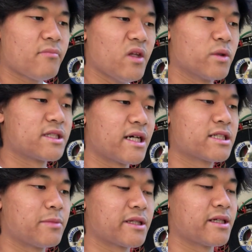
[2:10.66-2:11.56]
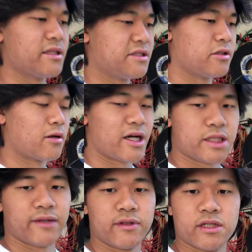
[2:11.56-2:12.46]
what's nice about that is you don't
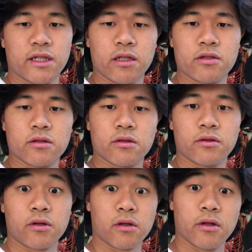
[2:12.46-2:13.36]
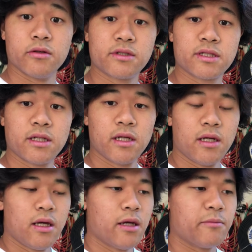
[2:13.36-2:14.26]
actually have to change your clothes,
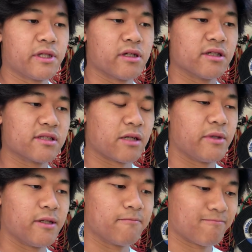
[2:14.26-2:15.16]
because I mean,